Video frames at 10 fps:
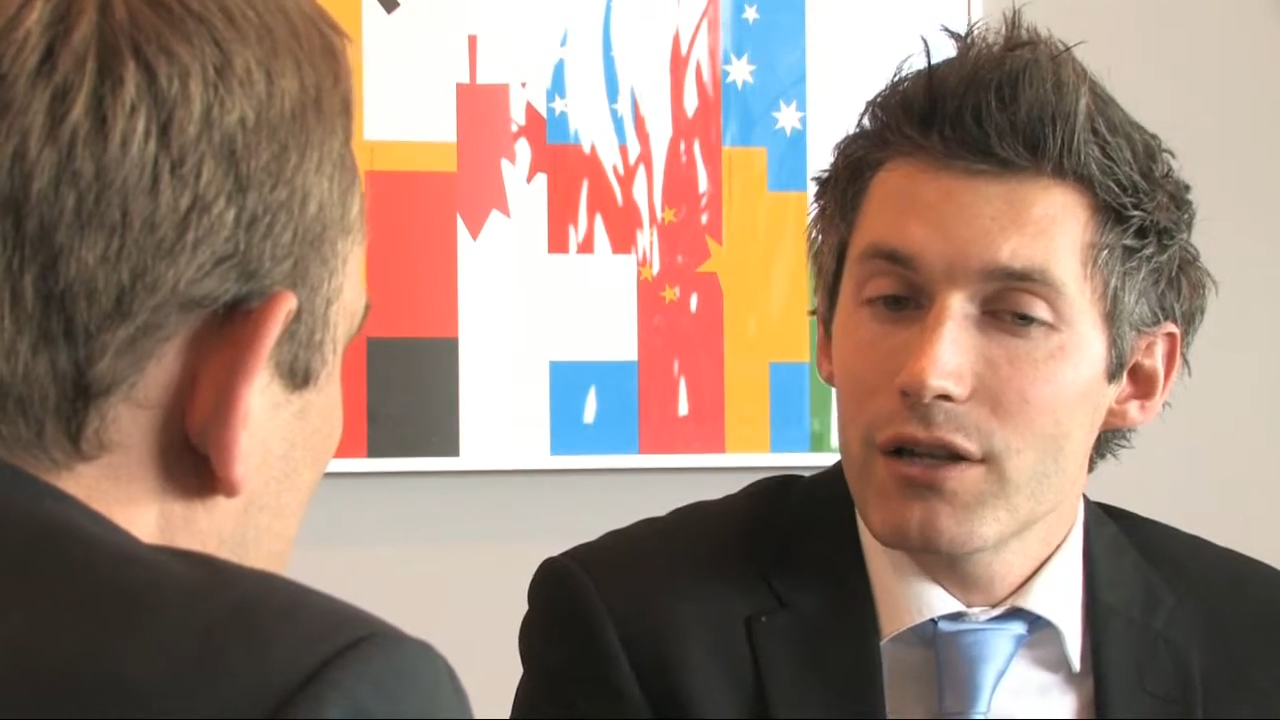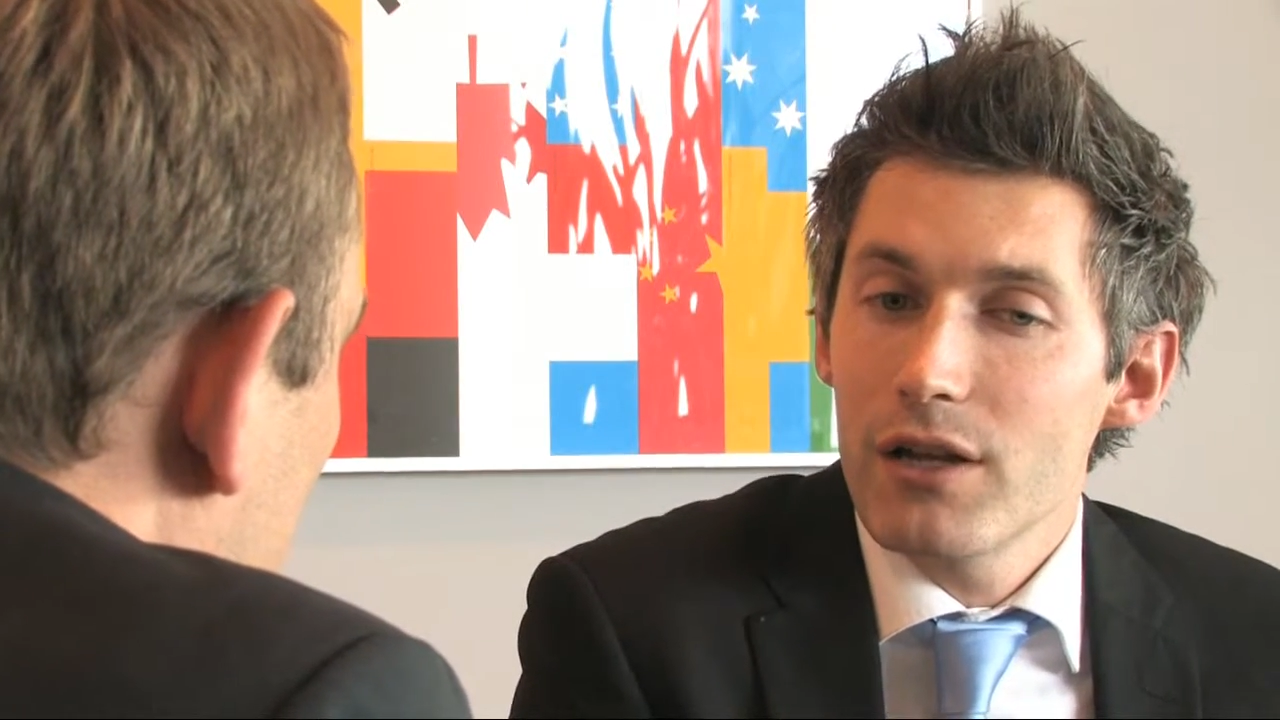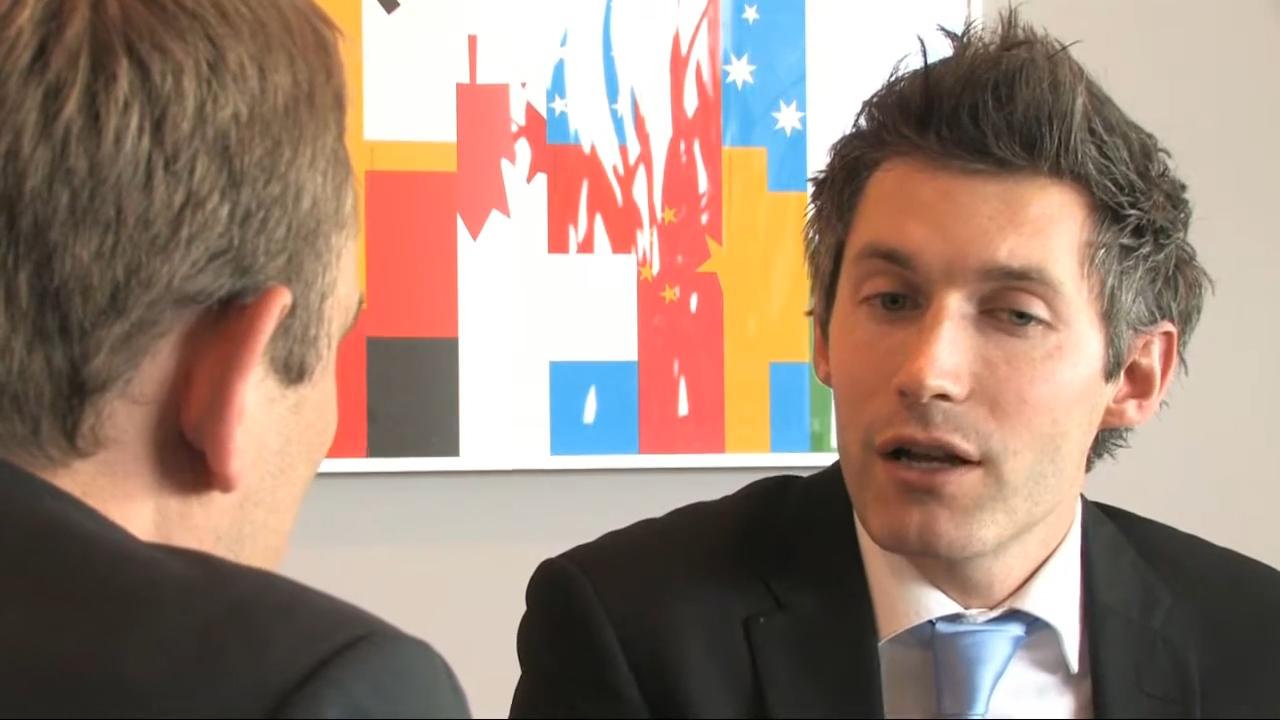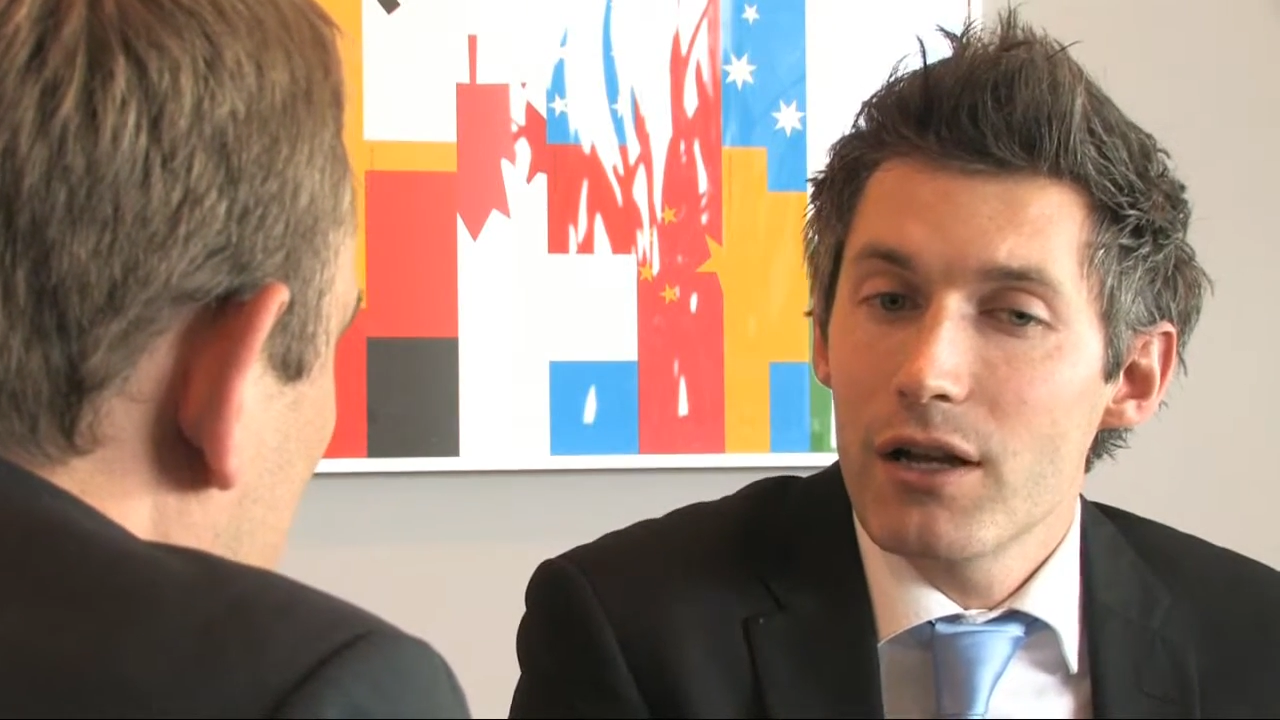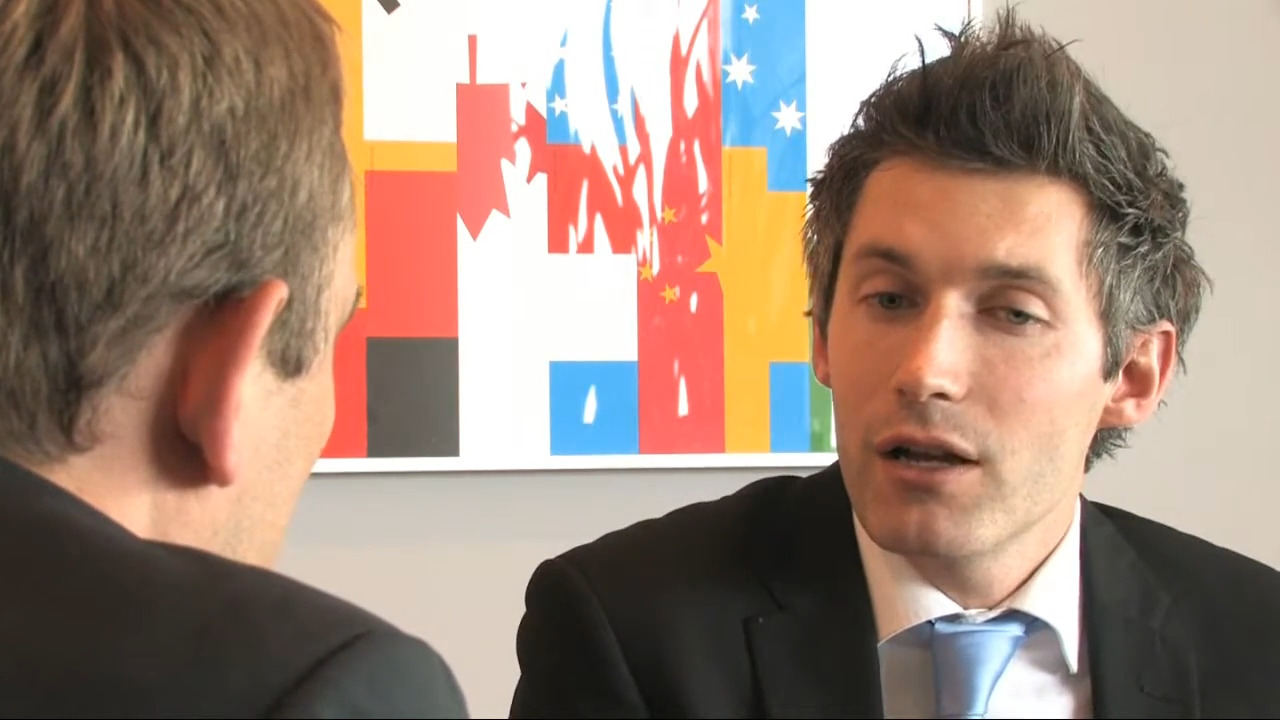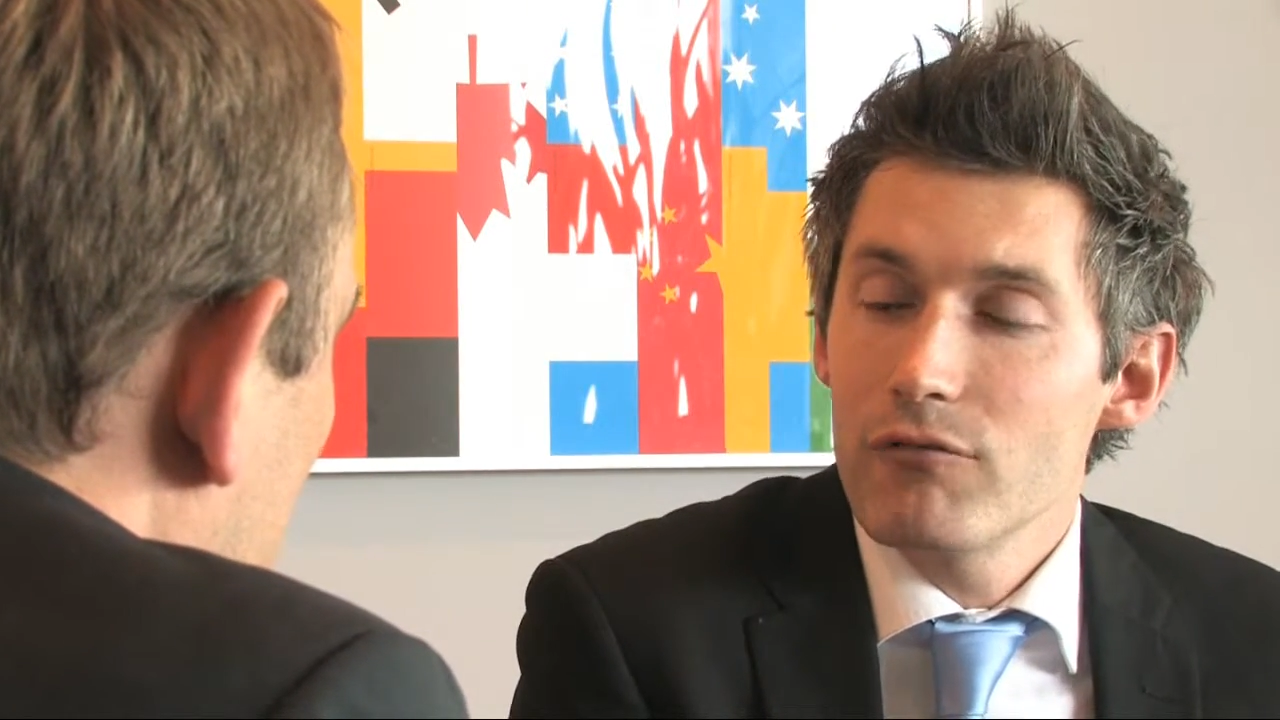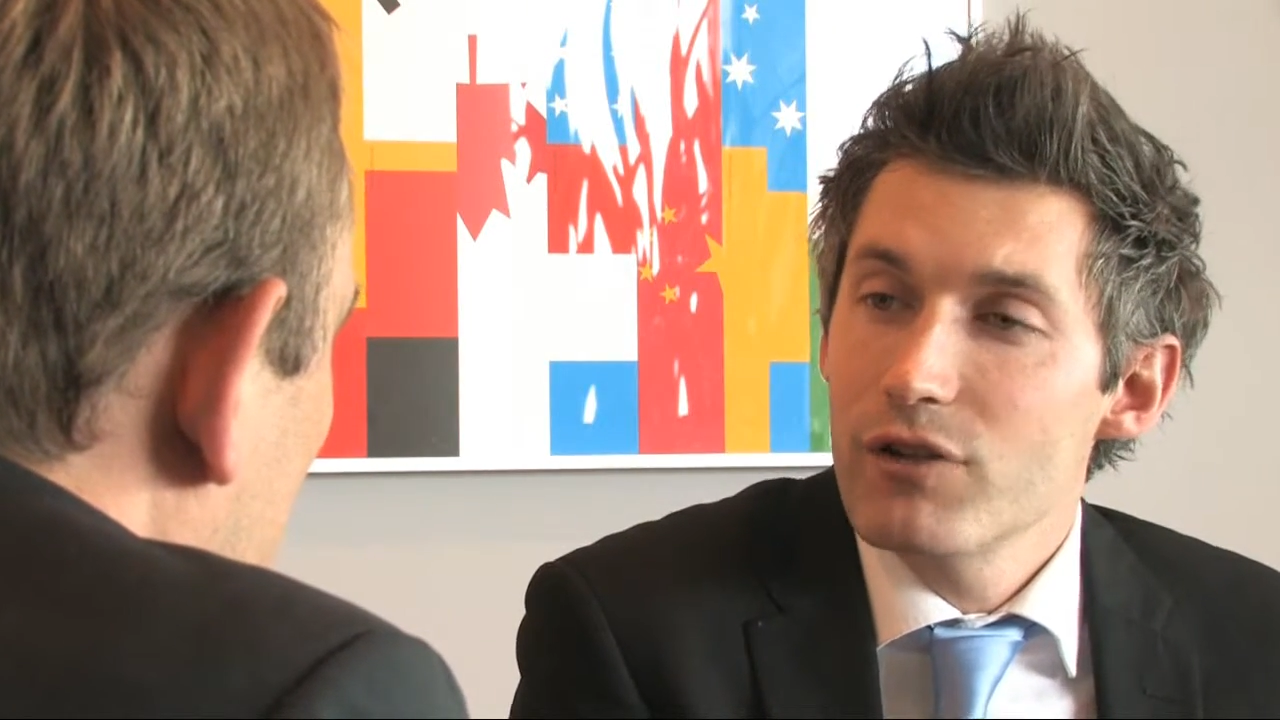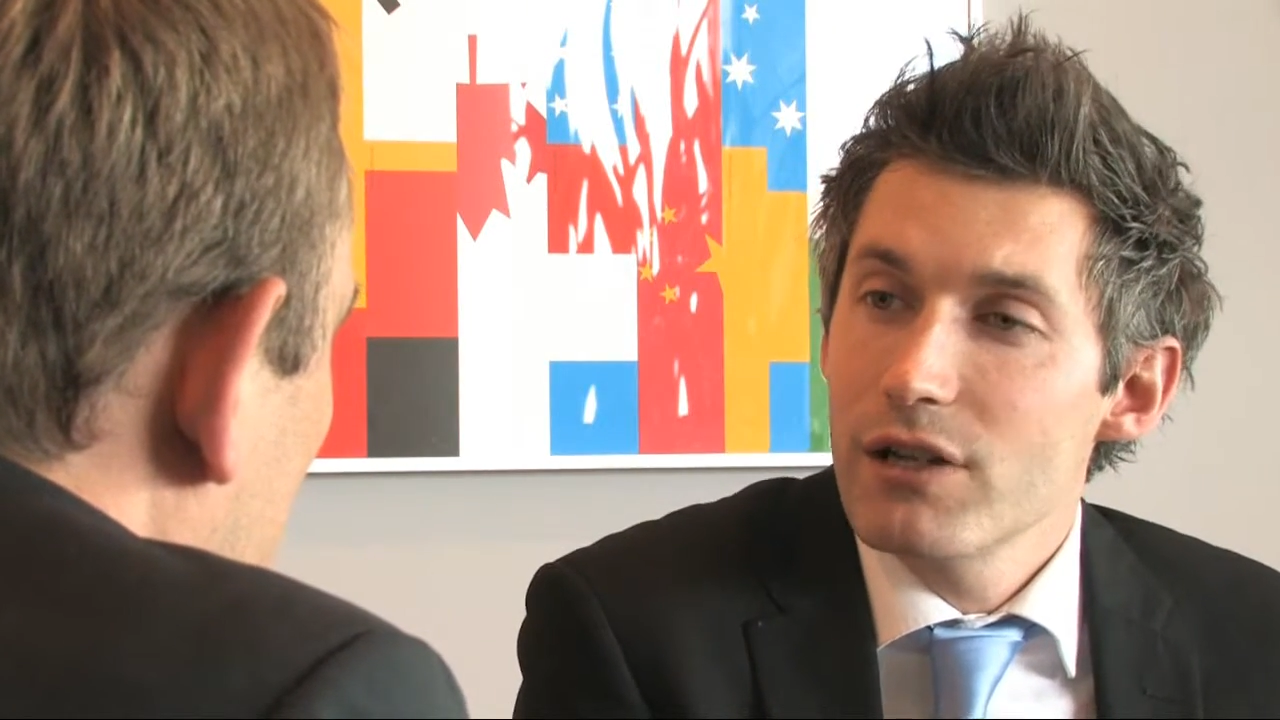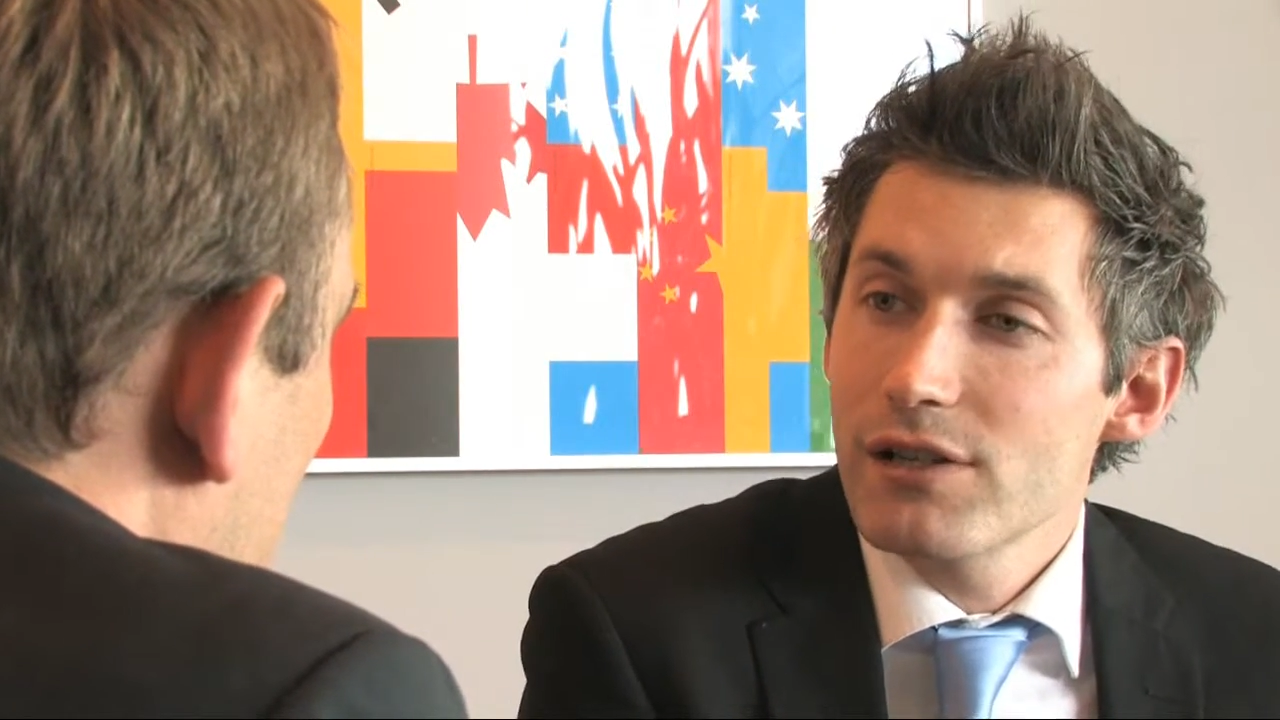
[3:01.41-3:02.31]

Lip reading: real